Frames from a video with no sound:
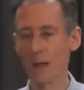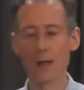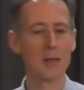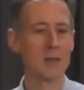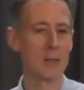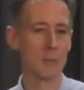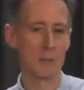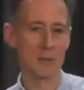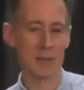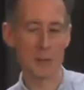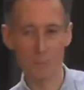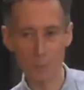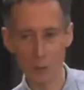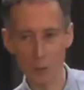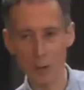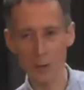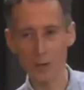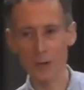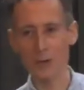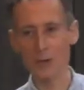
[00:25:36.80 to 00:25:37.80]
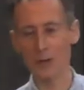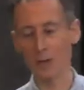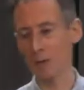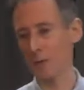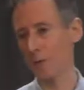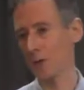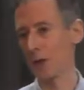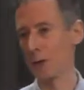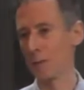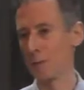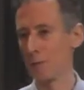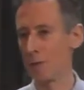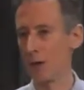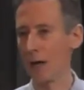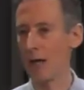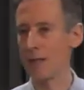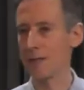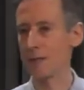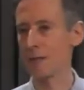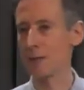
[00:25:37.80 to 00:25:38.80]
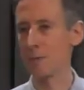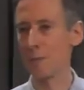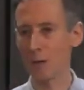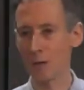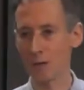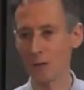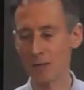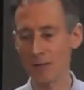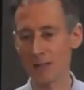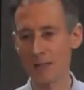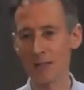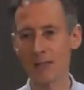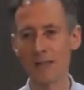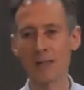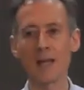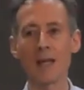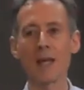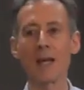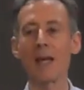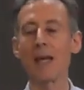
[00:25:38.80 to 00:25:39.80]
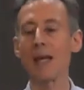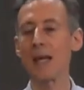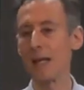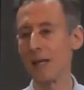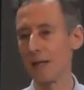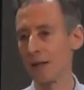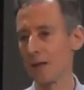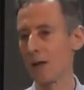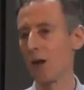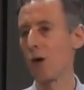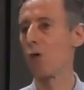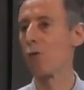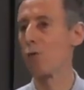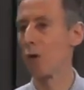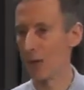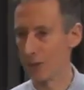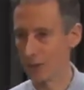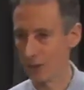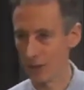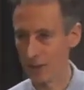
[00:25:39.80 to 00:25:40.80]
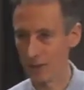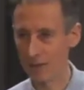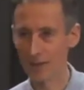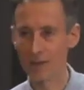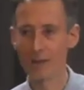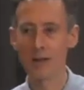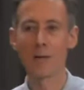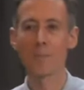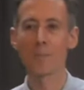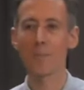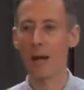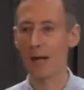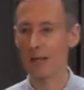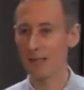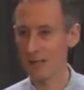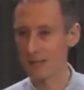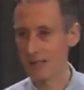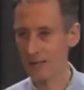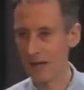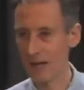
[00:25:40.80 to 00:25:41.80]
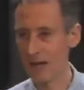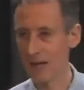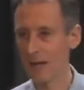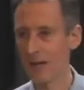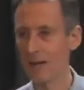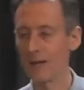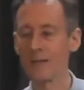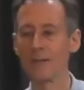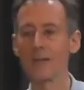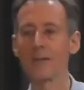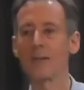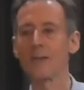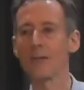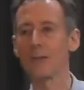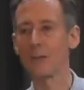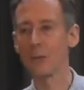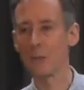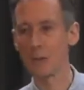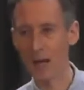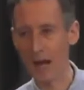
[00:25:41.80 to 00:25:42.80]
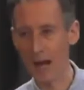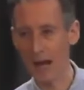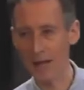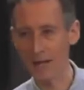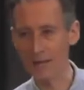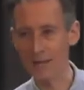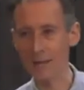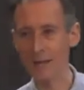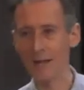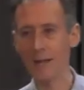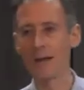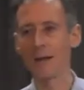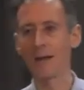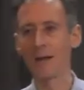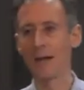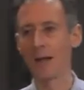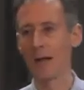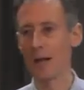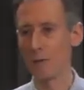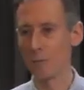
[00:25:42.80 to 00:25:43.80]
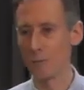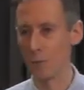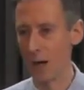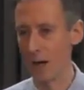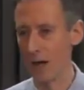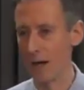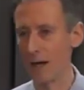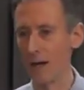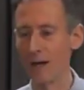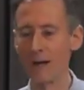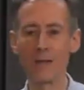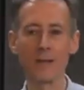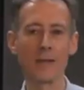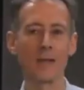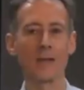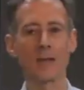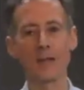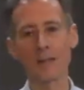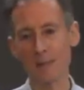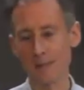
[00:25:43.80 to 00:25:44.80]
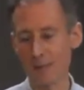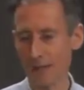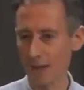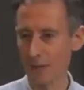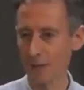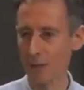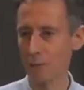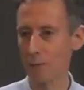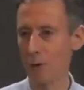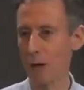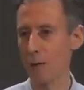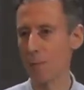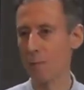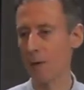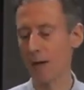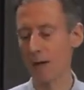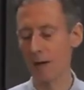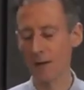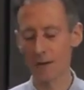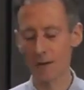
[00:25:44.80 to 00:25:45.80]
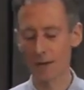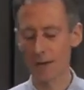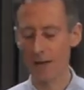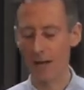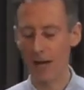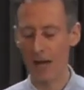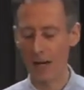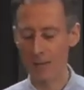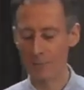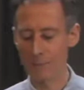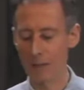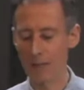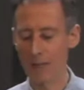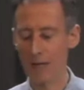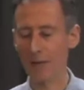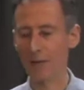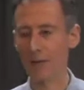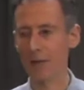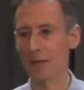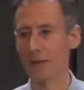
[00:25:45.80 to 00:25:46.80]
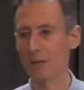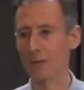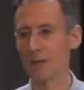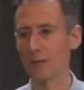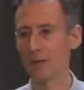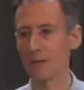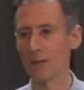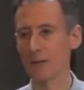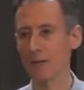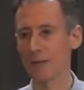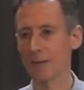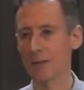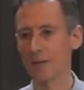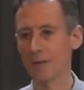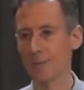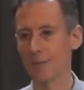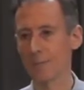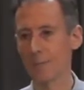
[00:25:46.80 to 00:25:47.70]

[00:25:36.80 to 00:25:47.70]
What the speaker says: So we support the struggle for human rights and democracy in Russia, Pakistan, Uganda, Iran, Saudi Arabia, and many other countries.